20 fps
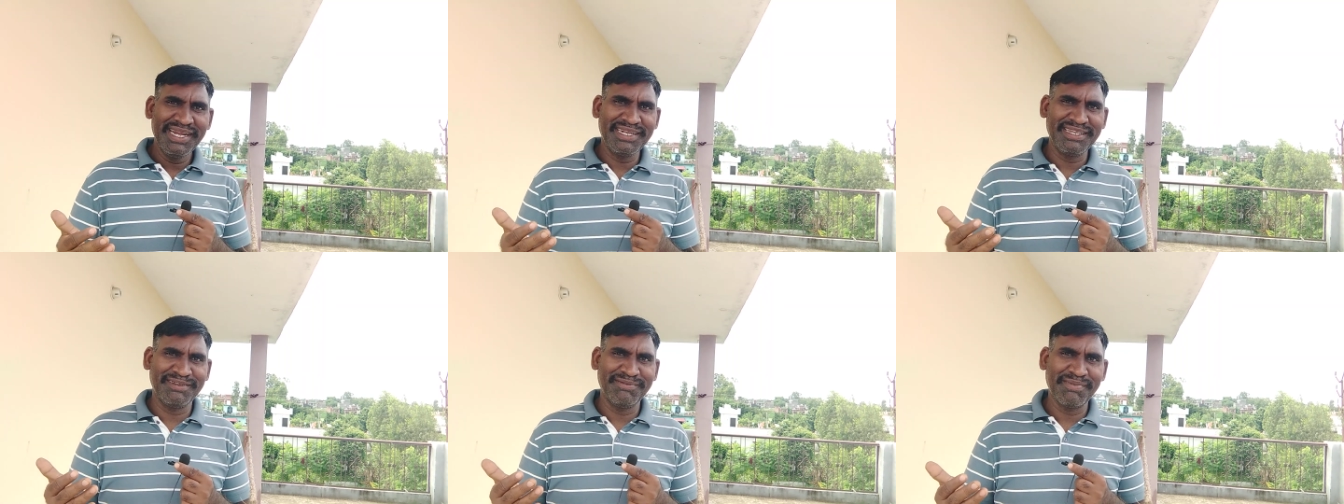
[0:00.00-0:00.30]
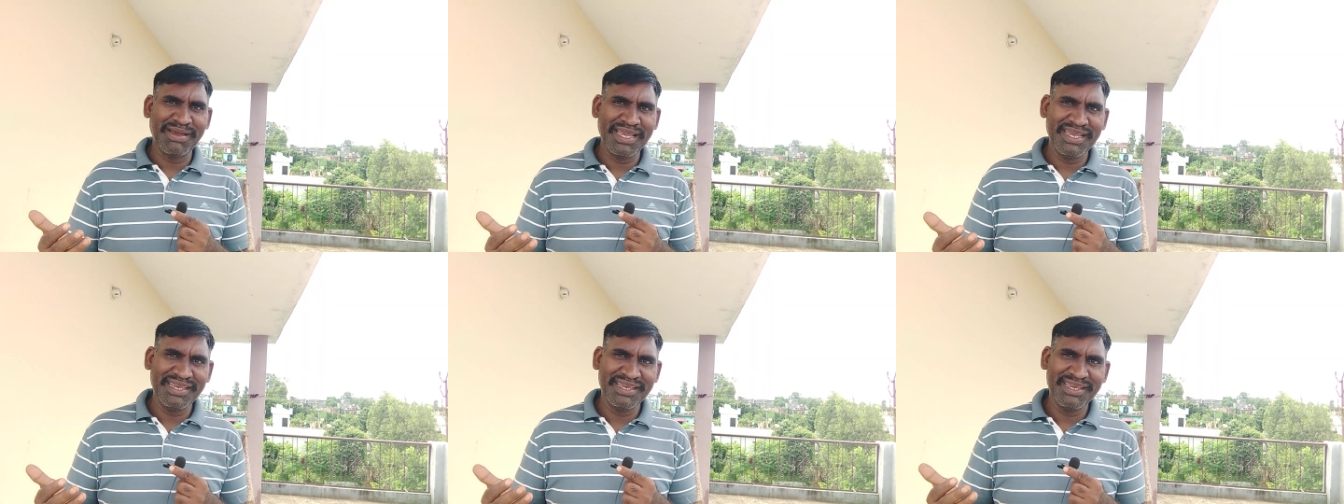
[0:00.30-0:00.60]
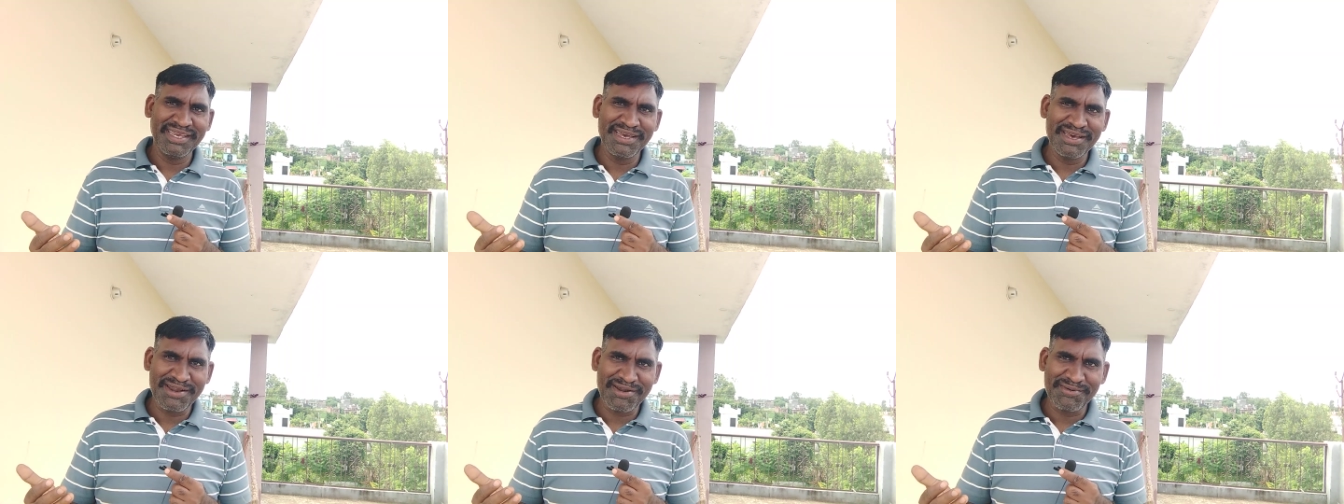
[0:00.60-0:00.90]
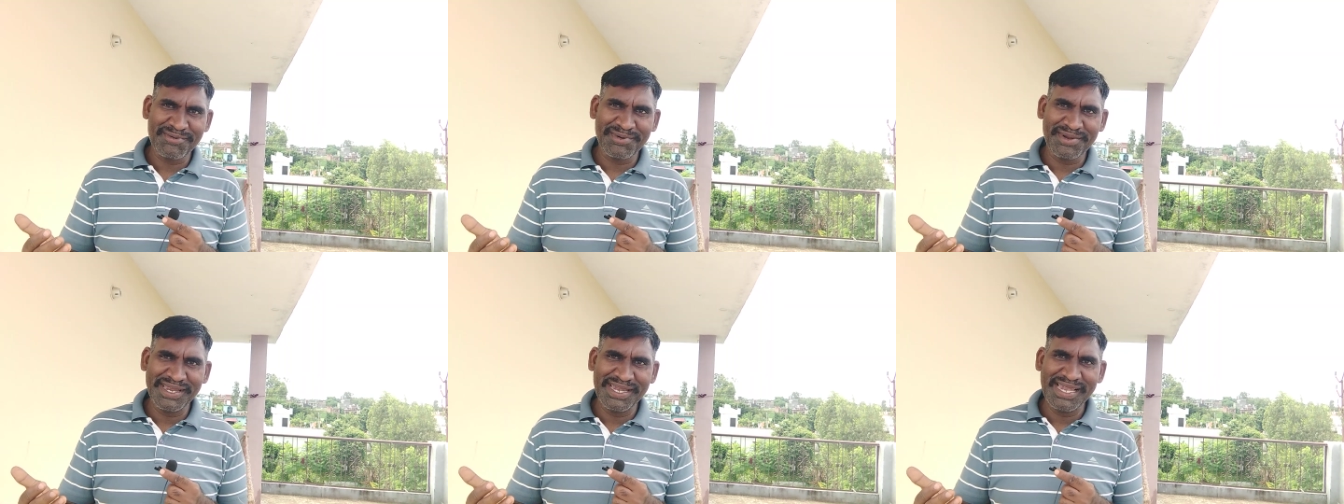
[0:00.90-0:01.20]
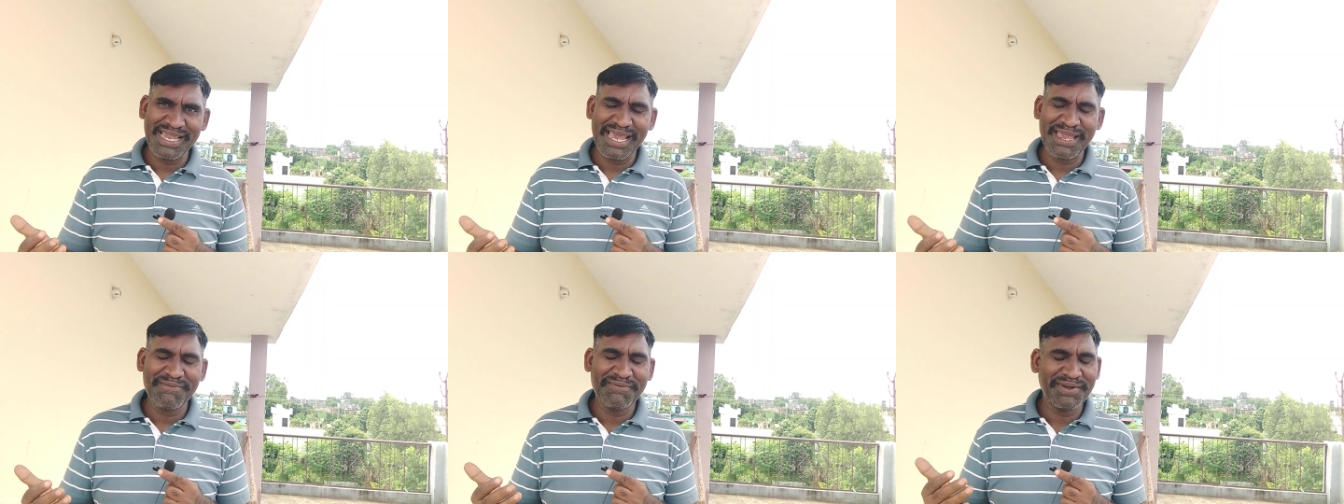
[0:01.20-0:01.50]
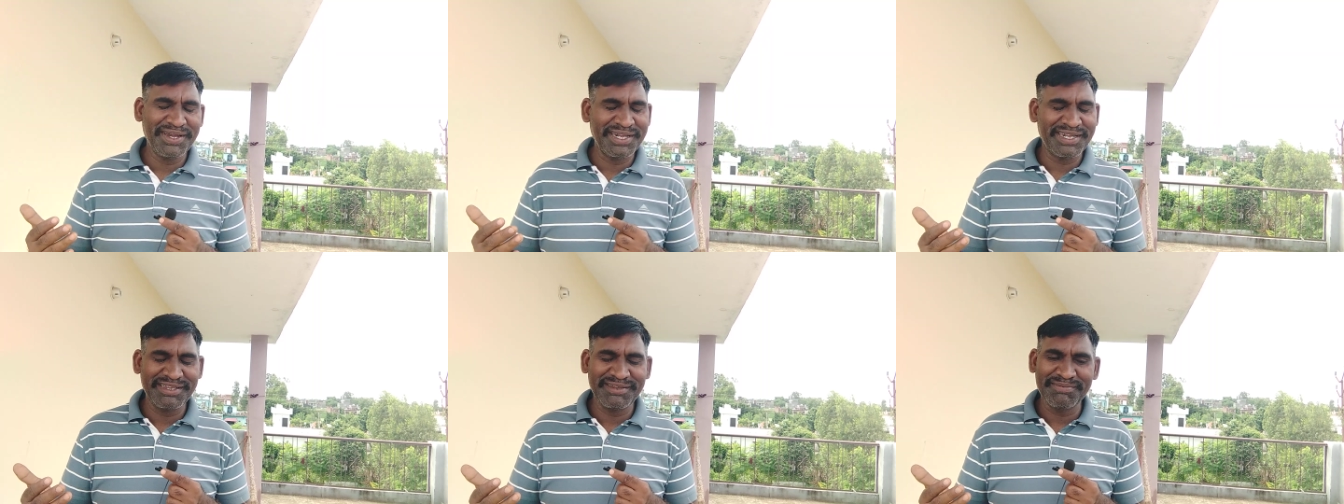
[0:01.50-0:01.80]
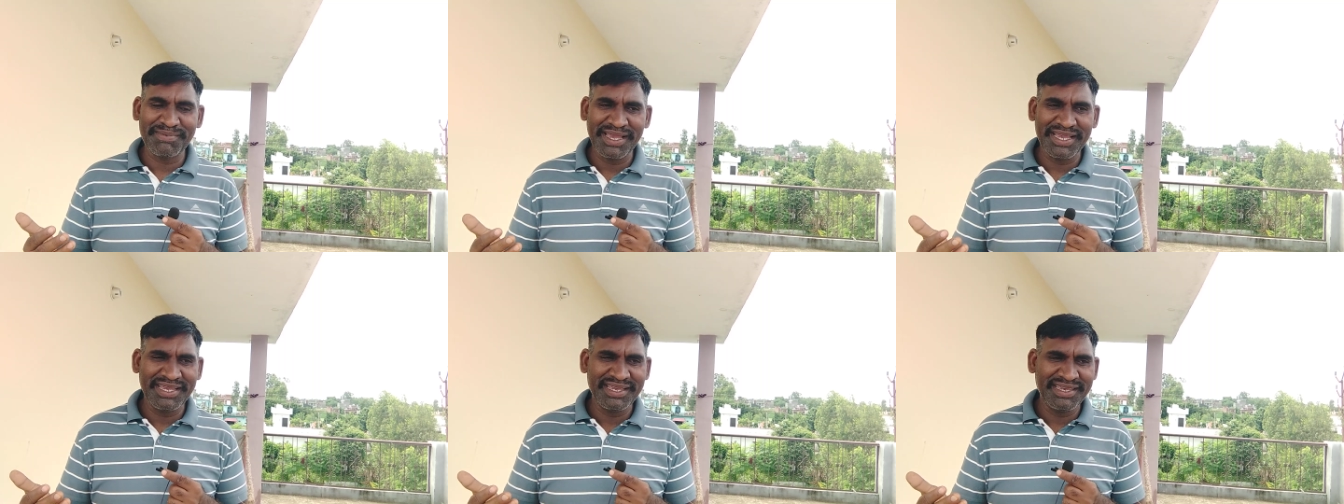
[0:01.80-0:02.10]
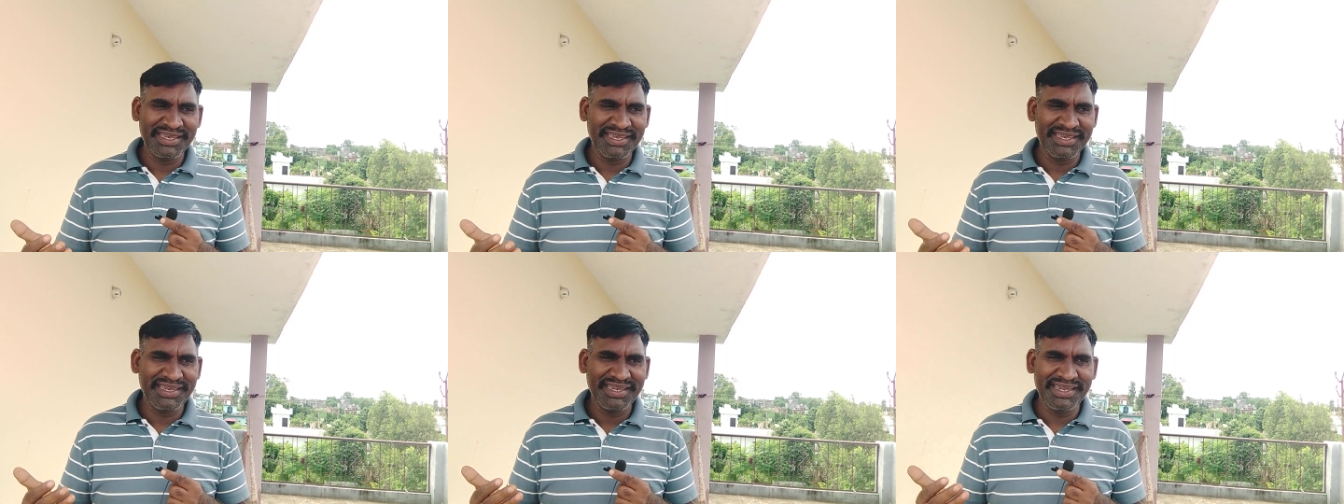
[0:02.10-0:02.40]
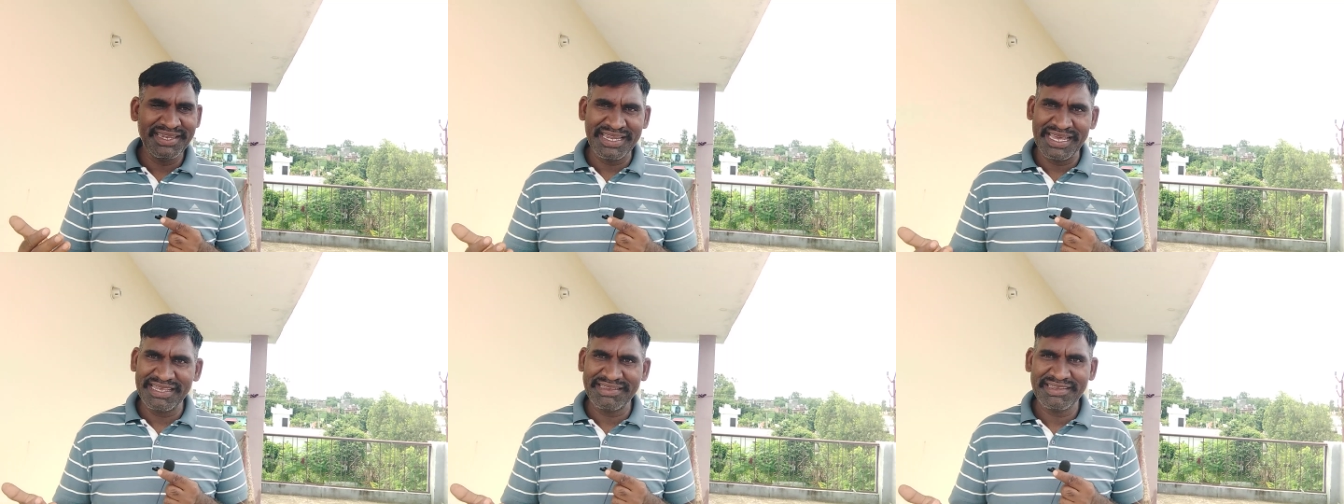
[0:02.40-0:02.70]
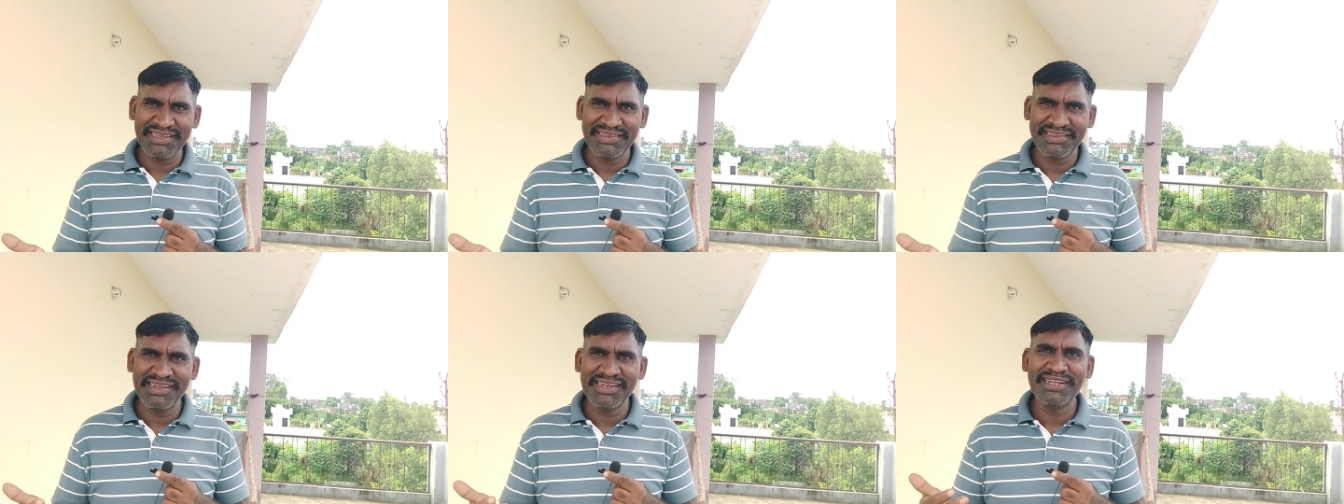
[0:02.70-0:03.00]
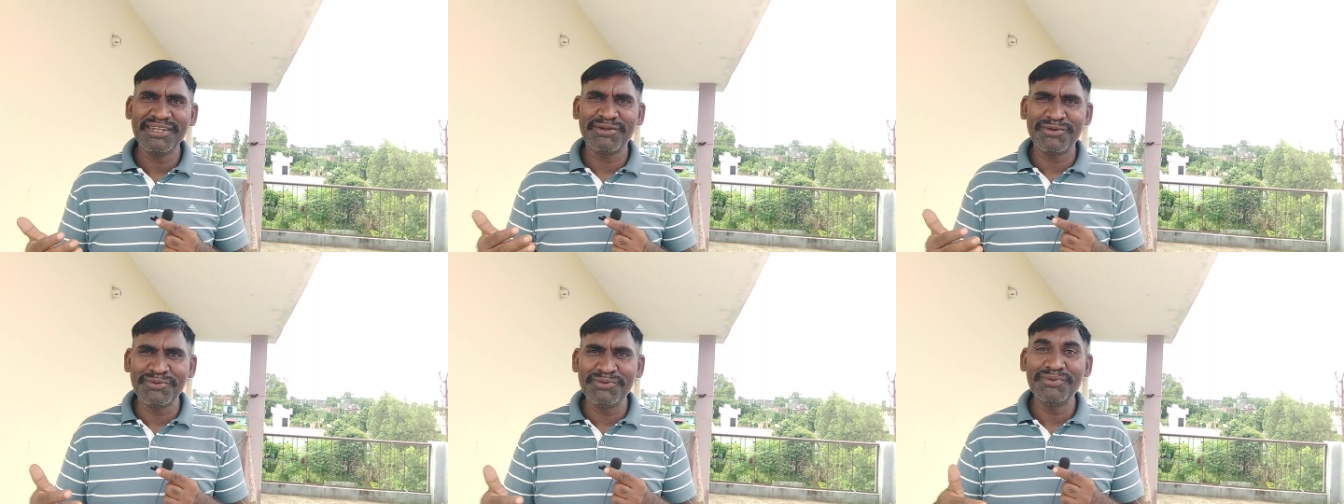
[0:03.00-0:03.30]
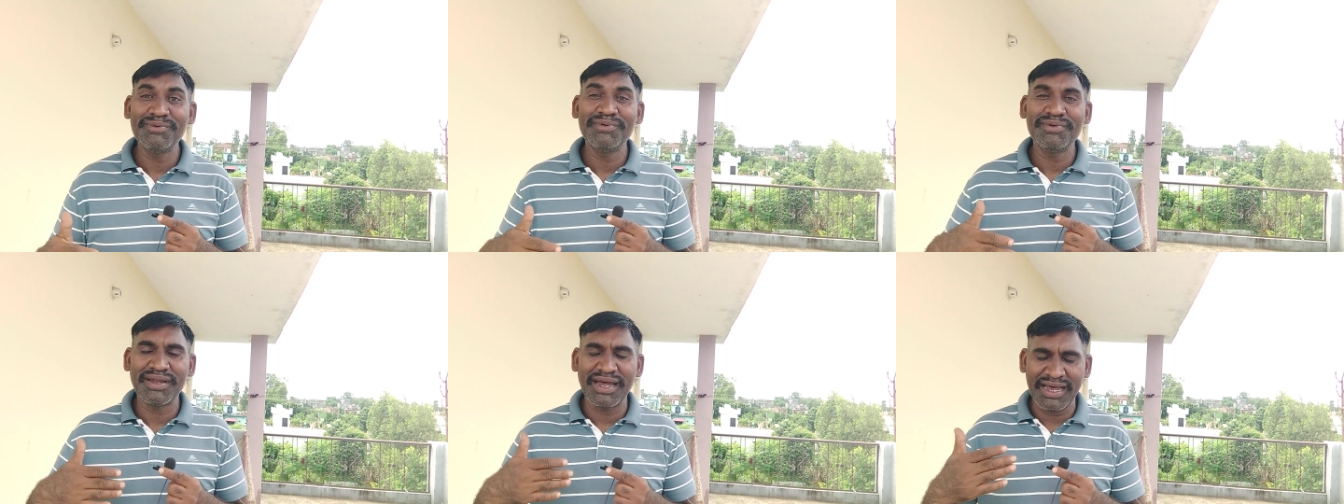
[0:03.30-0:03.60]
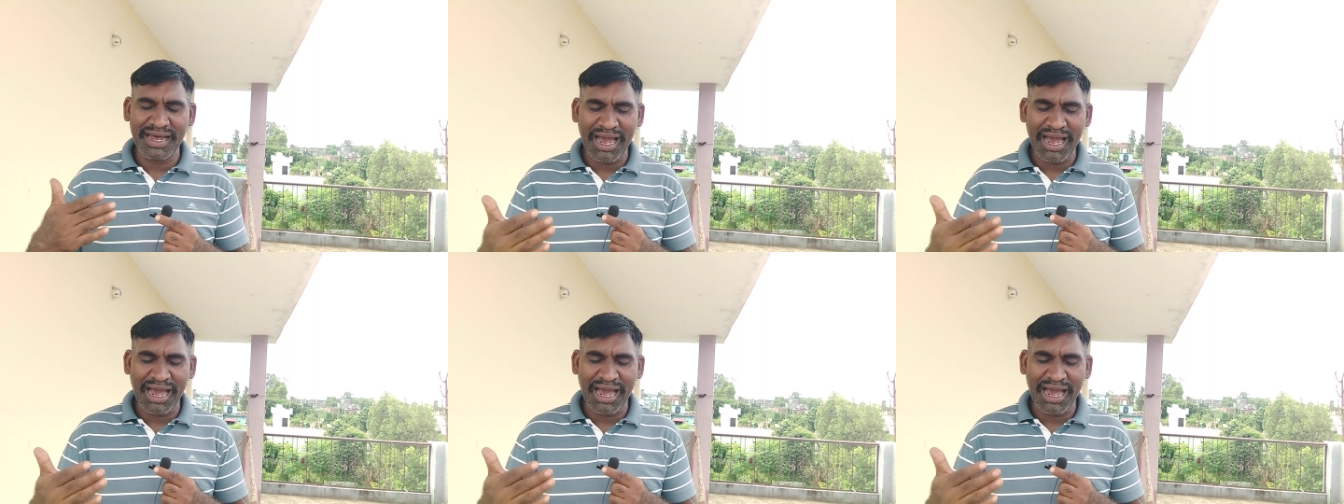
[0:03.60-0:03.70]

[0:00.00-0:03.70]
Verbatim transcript: it is my uh, routine life. It is my uh, necessary to uh,